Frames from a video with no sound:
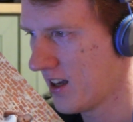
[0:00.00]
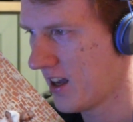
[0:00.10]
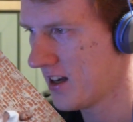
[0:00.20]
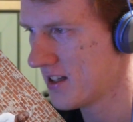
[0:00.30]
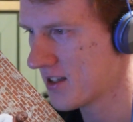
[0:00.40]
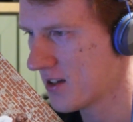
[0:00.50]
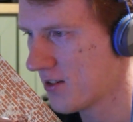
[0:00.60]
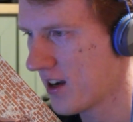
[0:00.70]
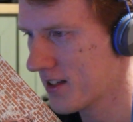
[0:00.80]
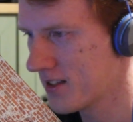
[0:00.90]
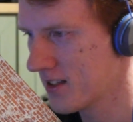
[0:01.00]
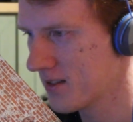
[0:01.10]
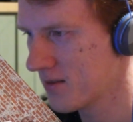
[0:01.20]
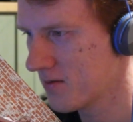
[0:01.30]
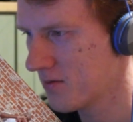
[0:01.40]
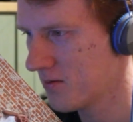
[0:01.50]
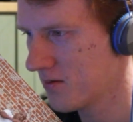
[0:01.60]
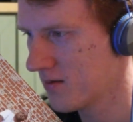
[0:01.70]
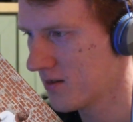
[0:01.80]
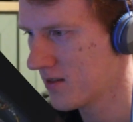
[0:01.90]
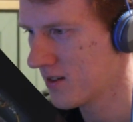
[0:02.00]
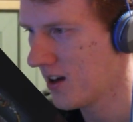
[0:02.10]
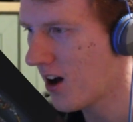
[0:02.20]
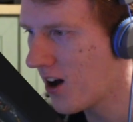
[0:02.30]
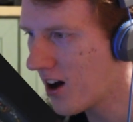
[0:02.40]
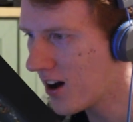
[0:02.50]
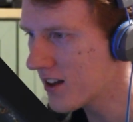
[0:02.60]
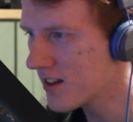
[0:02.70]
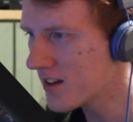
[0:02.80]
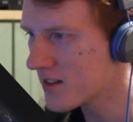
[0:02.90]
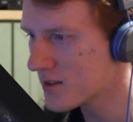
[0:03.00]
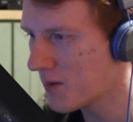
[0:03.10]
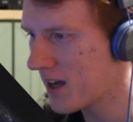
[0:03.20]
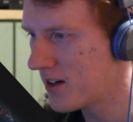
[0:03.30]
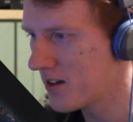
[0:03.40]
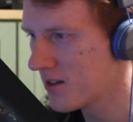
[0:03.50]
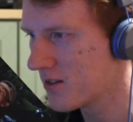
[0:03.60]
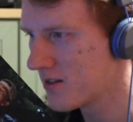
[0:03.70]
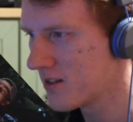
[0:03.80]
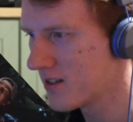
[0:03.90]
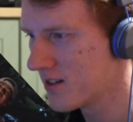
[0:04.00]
And he's interacting... Oh, the little spider dude!